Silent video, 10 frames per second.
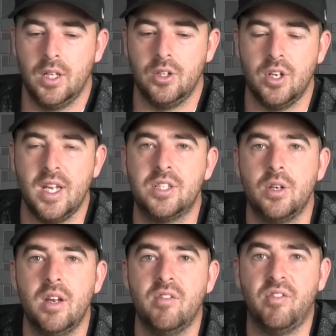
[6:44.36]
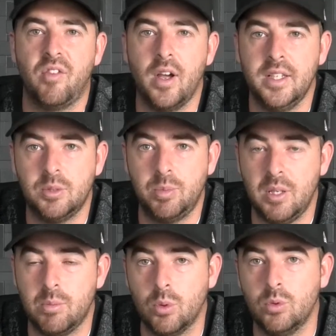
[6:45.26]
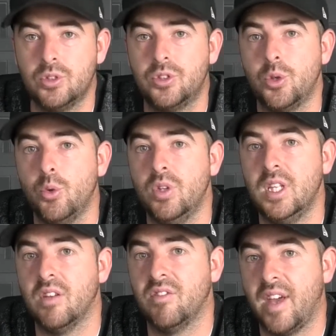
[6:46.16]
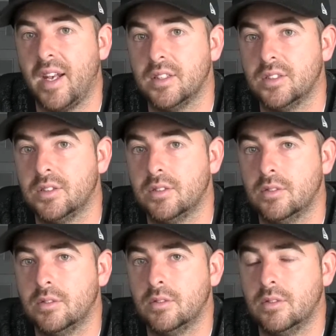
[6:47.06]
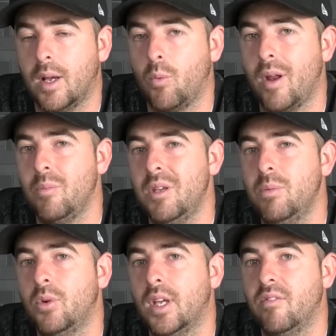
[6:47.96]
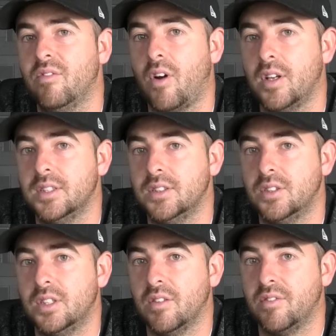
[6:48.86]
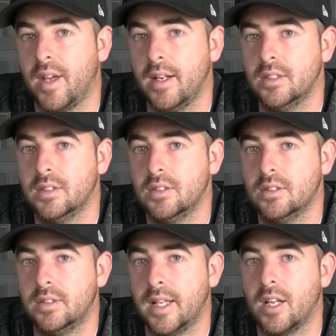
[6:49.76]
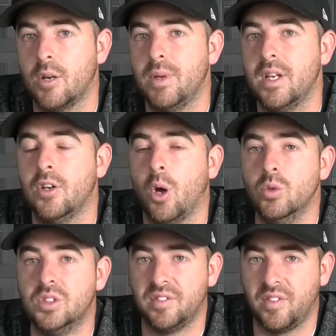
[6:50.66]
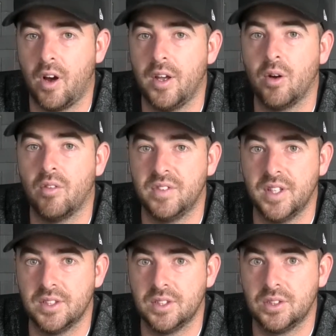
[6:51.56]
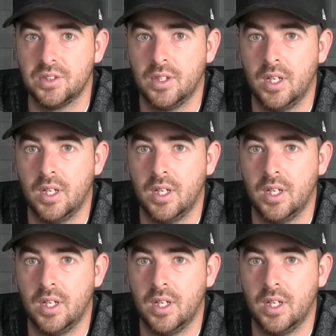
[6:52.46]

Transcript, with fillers: You need to invite people to the event. Now, when people get invited to the event, they're going to be notified of this.